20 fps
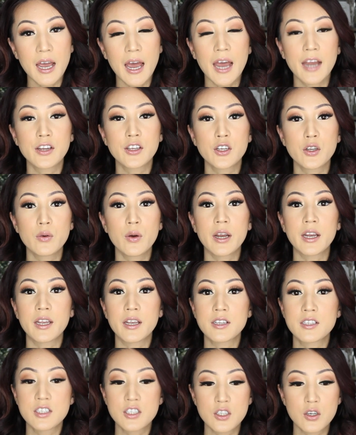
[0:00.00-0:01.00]
I knew I
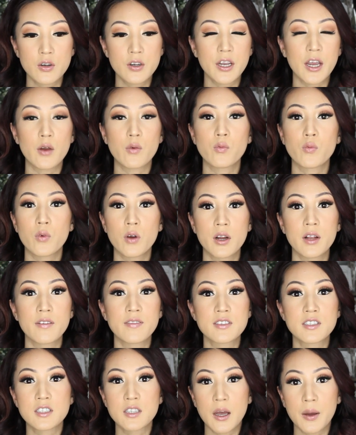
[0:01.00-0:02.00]
could still get rid of
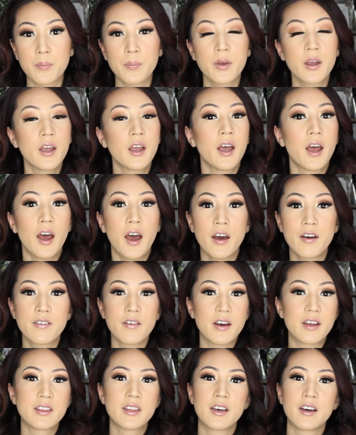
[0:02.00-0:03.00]
some
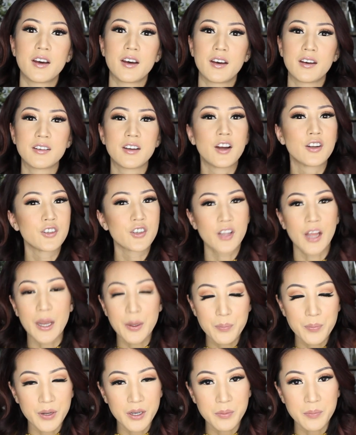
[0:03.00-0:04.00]
of the
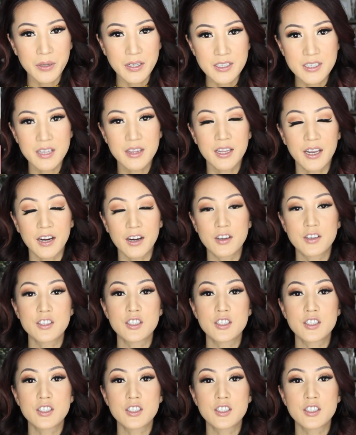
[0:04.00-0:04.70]
underlying pigment there.